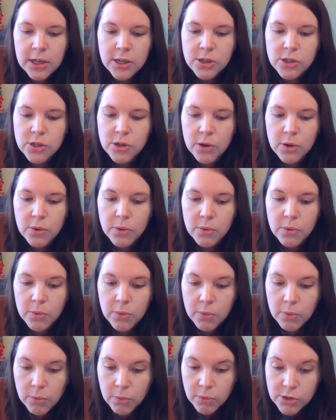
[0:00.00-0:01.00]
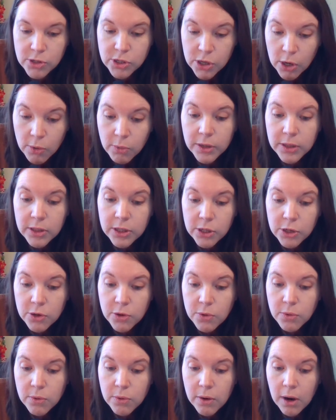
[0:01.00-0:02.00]
So were the
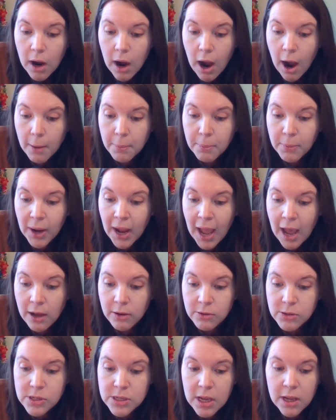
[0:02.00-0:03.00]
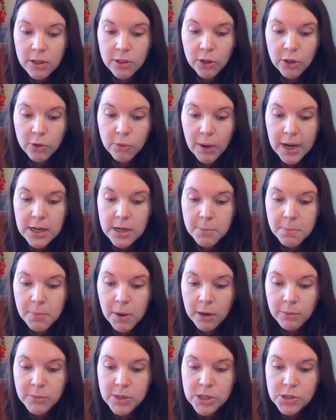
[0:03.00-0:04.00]
new Opry House, the grand
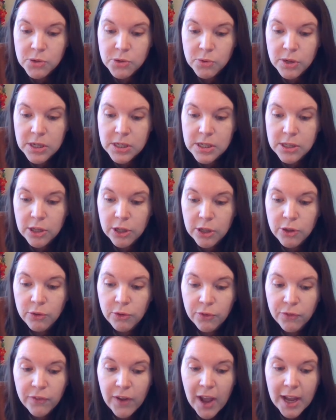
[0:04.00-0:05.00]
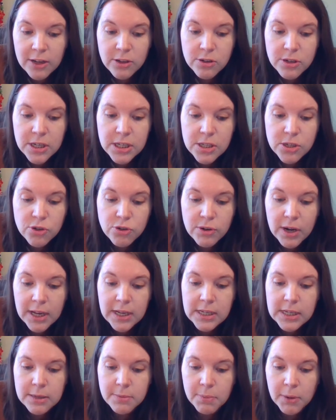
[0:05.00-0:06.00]
department stores, and the huge factories and
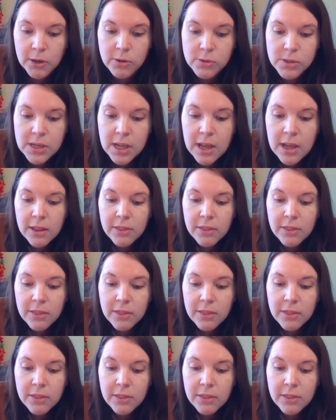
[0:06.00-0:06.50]
train depots.